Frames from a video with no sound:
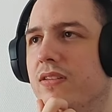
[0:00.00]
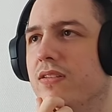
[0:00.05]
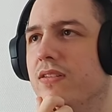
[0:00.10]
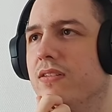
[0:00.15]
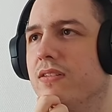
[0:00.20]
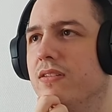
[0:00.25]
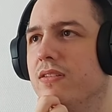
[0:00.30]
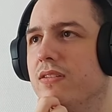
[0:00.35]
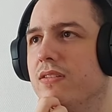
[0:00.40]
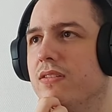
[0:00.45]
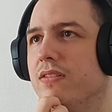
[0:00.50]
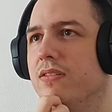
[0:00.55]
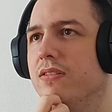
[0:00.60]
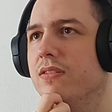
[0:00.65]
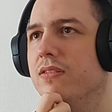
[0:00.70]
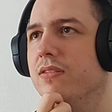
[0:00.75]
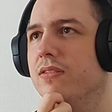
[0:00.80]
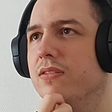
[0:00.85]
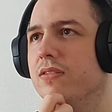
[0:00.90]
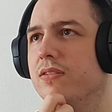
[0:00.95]
Do you
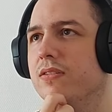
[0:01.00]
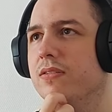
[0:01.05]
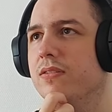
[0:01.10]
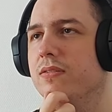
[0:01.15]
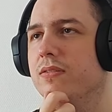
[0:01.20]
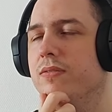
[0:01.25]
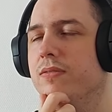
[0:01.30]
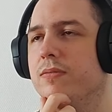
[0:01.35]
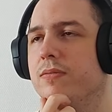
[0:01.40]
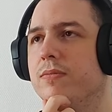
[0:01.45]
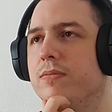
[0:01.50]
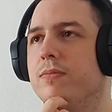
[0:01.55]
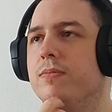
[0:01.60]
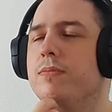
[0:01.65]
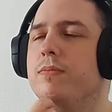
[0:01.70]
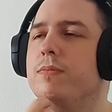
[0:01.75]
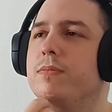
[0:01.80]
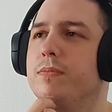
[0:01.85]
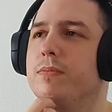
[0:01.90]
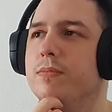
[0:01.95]
believe your sibling
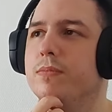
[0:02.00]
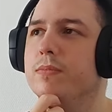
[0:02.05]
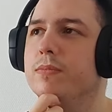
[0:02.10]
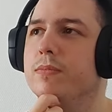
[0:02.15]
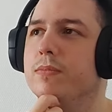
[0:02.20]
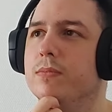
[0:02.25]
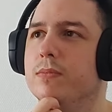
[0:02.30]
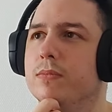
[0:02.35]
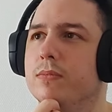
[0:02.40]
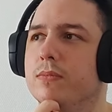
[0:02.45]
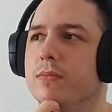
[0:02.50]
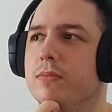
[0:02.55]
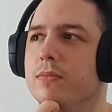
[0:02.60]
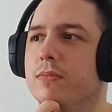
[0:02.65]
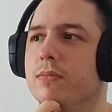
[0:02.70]
to have betrayed you?